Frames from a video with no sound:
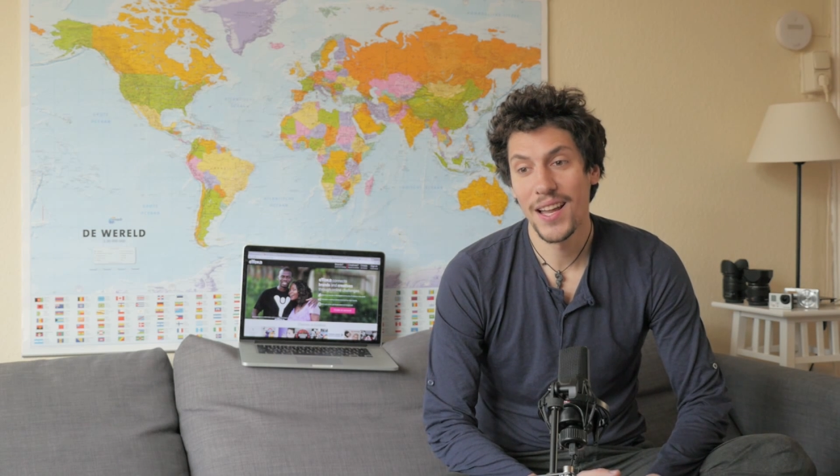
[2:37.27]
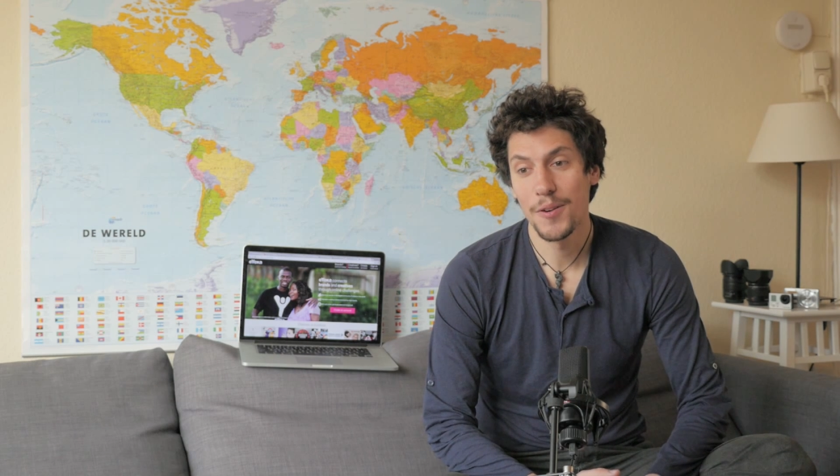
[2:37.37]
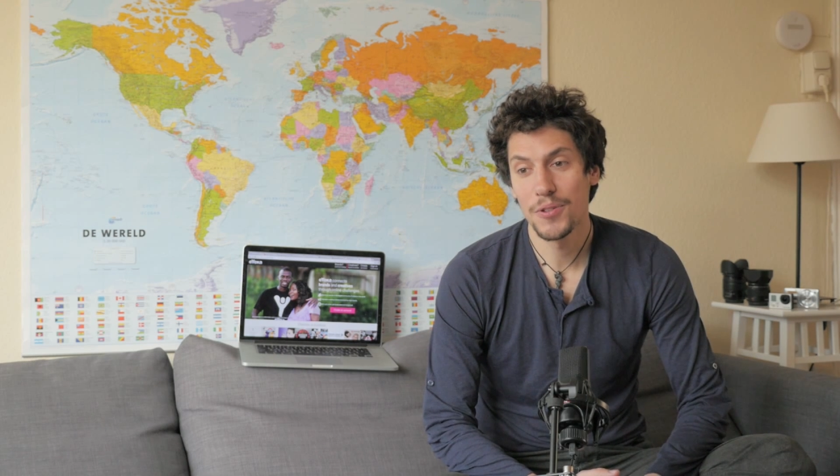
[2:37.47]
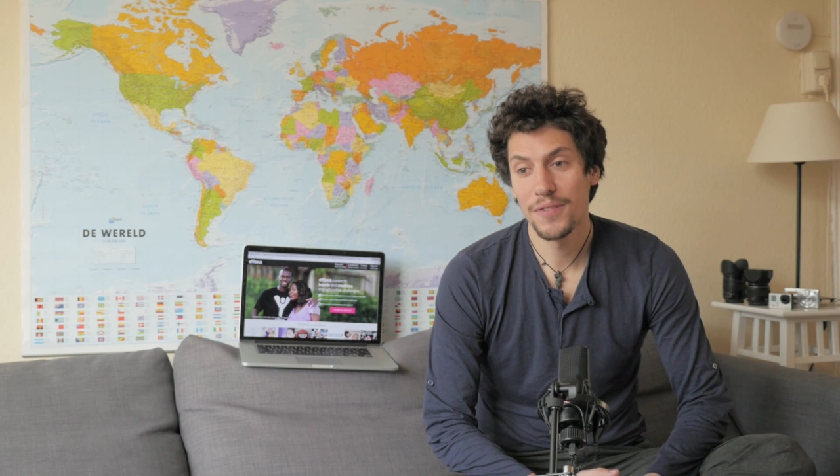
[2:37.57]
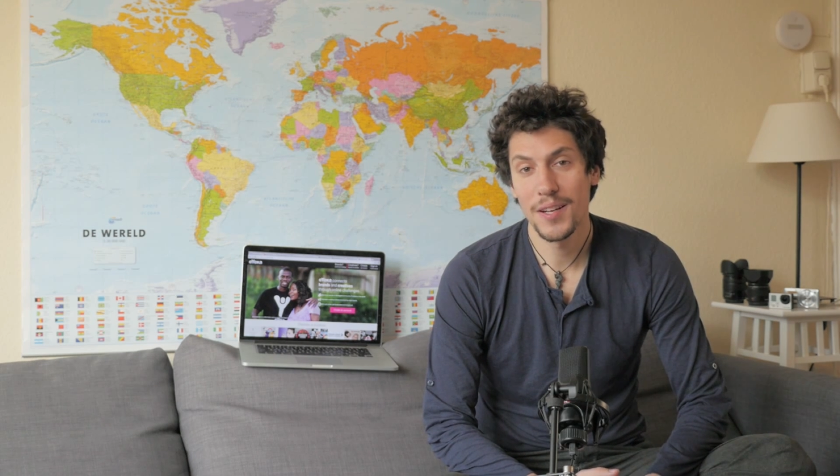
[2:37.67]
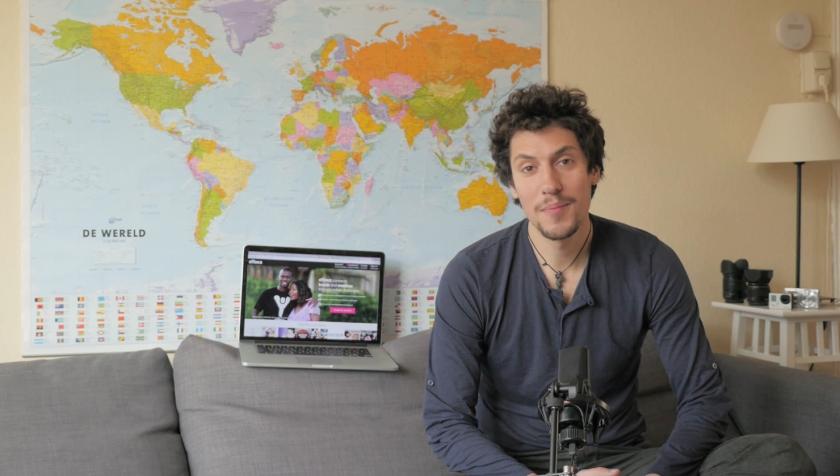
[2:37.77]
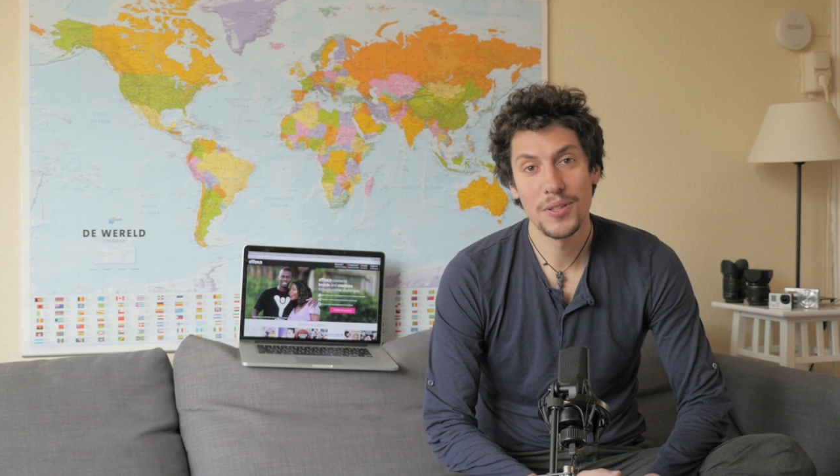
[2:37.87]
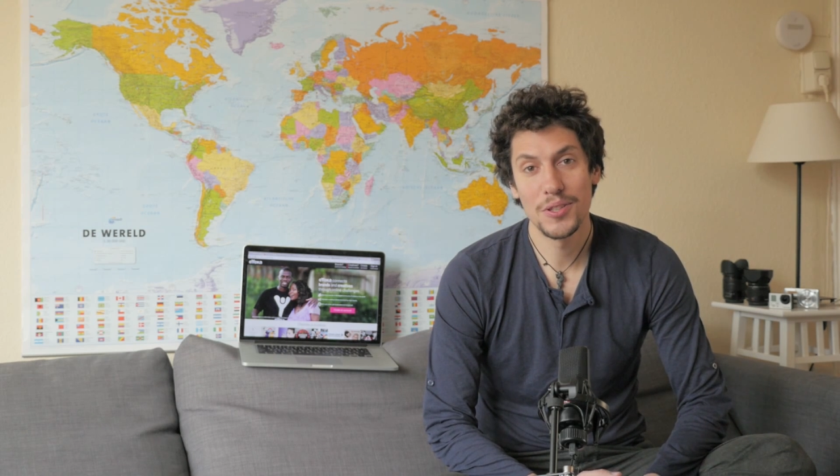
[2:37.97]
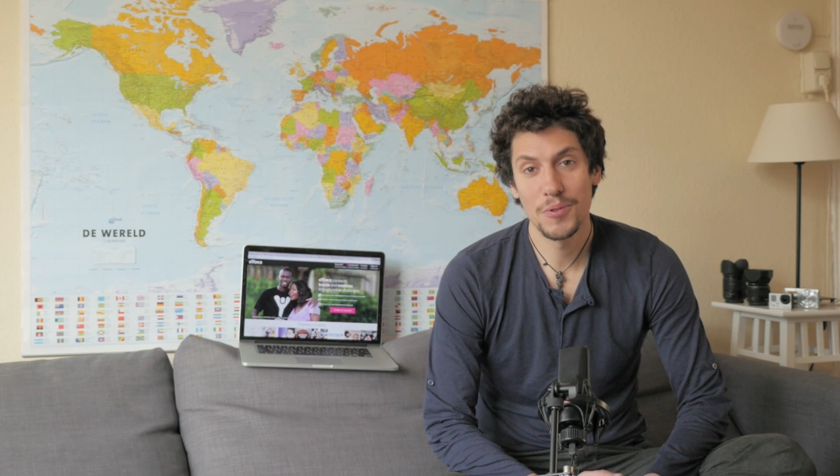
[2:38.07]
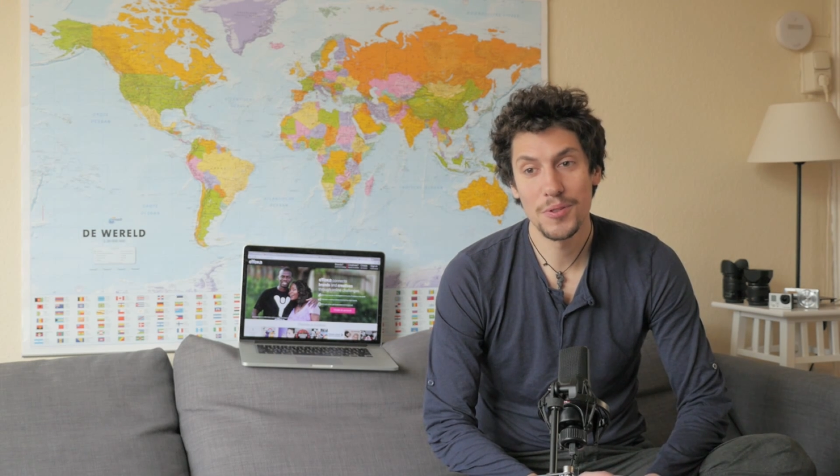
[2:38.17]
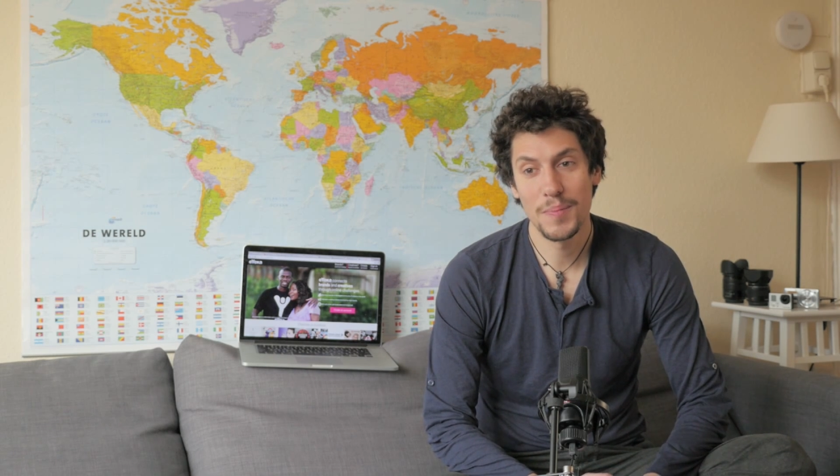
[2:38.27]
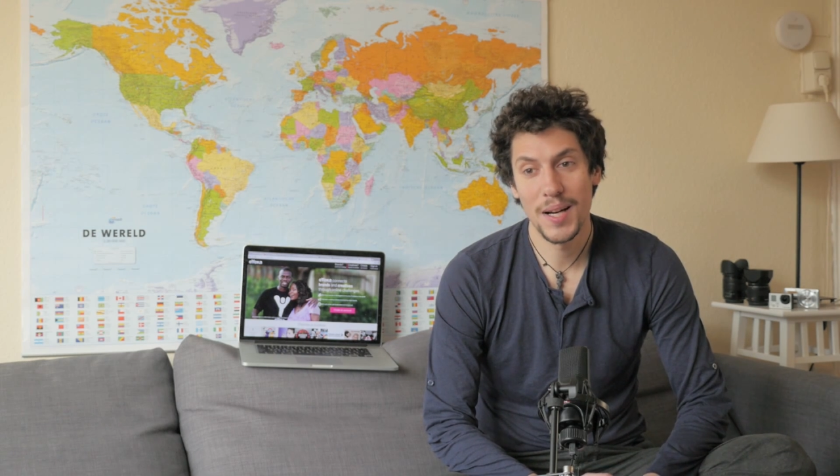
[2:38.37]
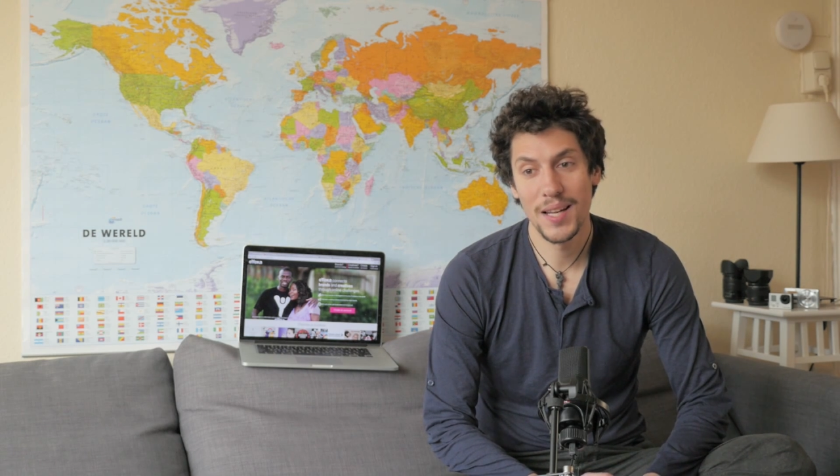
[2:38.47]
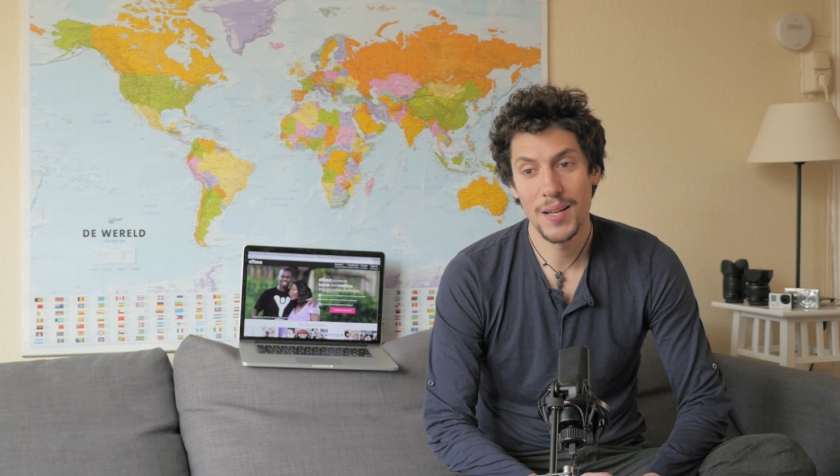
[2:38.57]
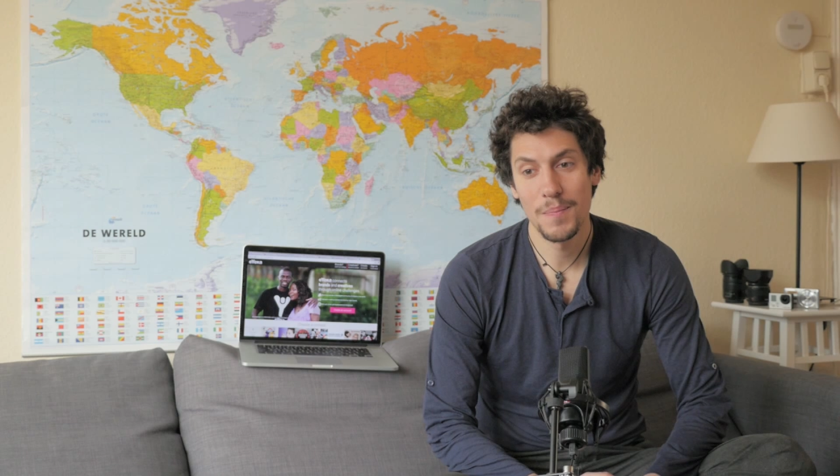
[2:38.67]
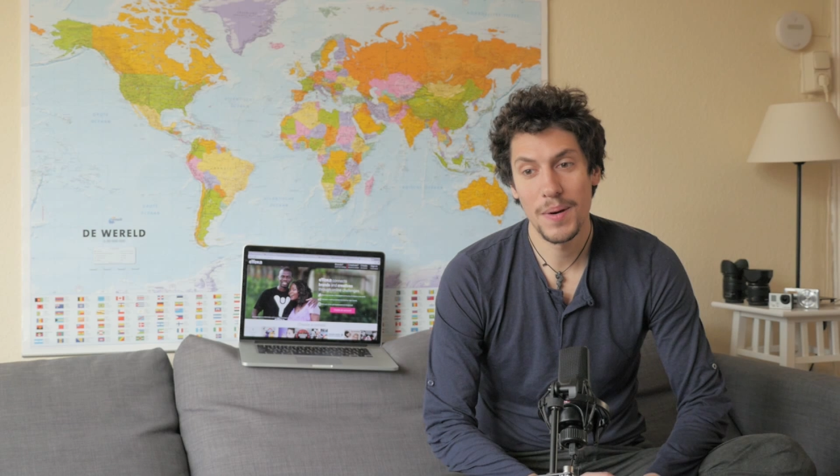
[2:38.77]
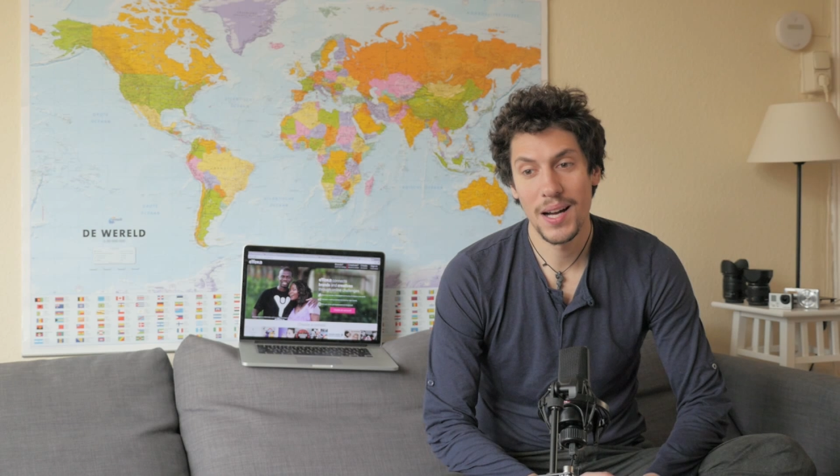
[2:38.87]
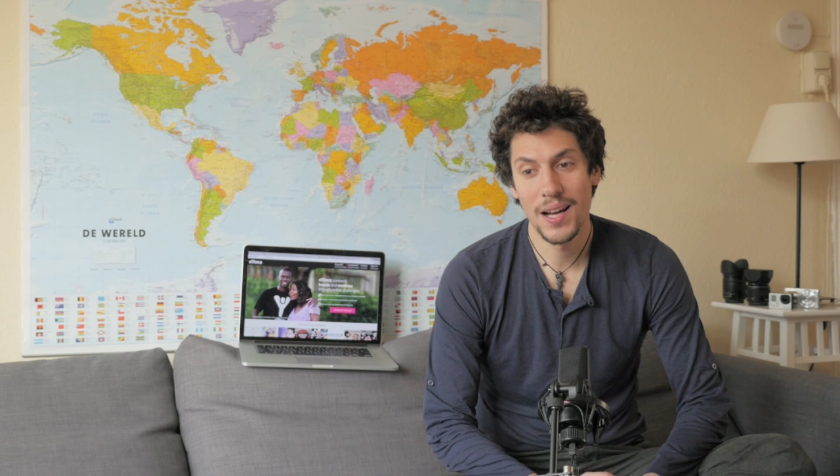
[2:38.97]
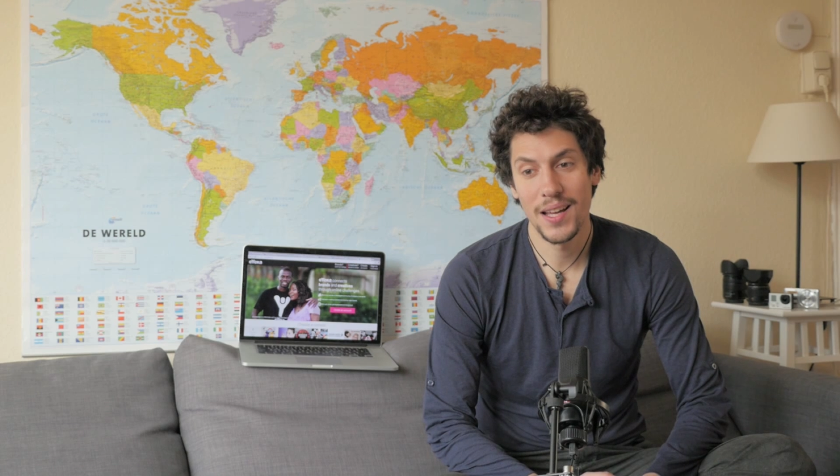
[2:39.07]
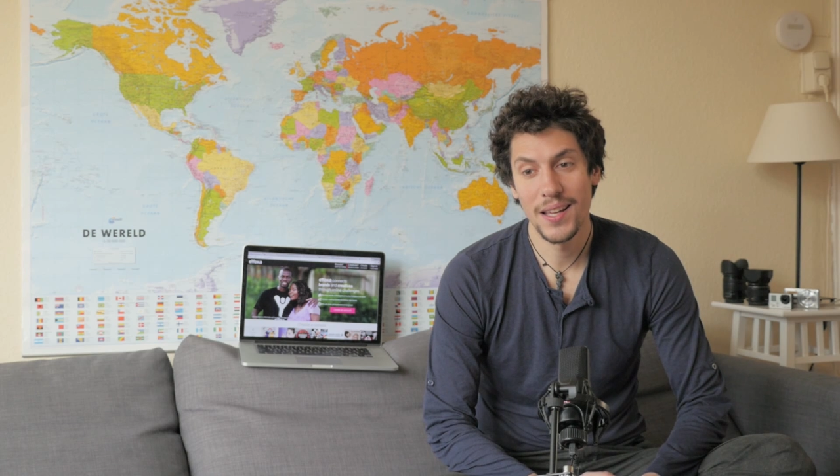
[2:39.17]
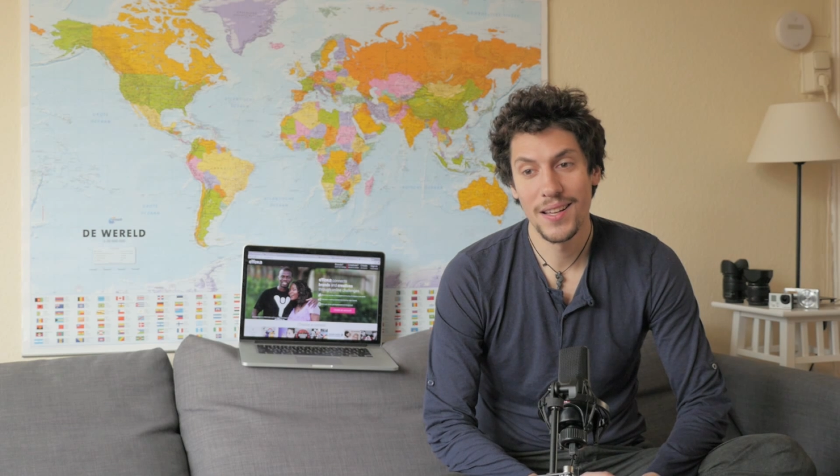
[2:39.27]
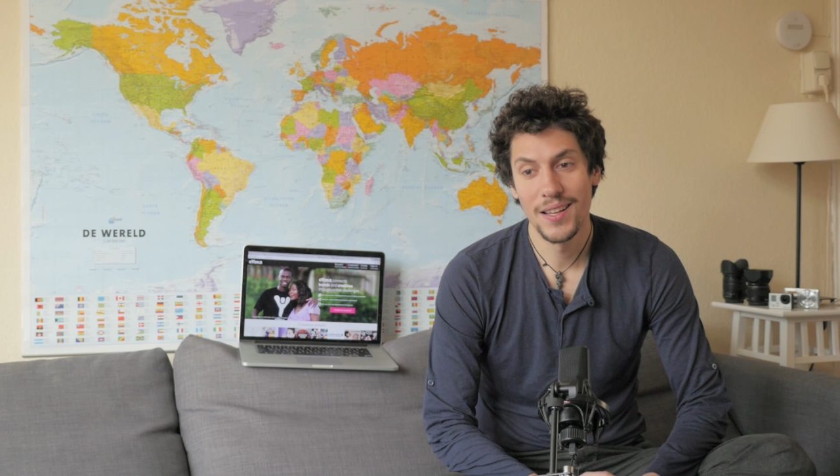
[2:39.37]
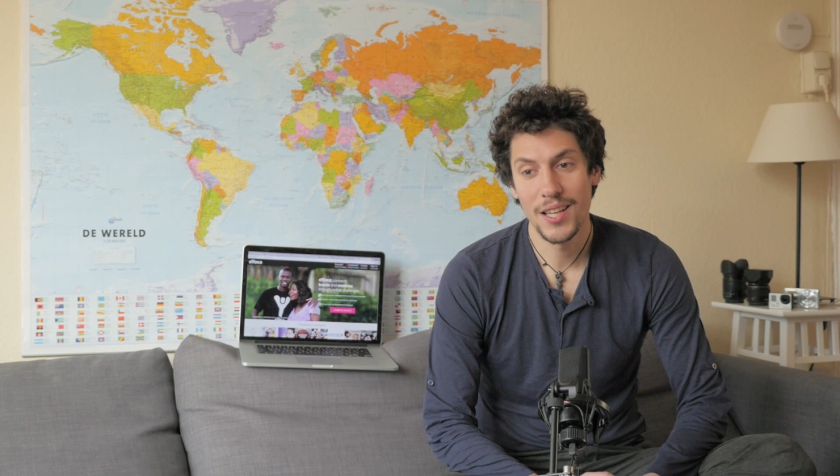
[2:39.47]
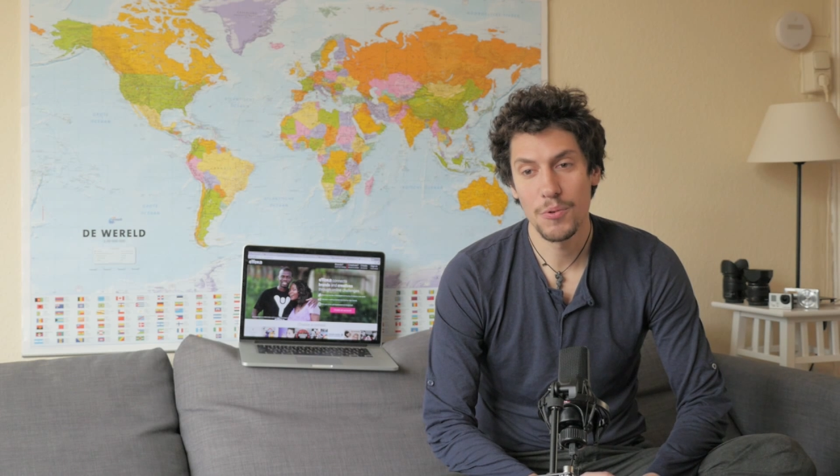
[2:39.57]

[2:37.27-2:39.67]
it was funny because it was it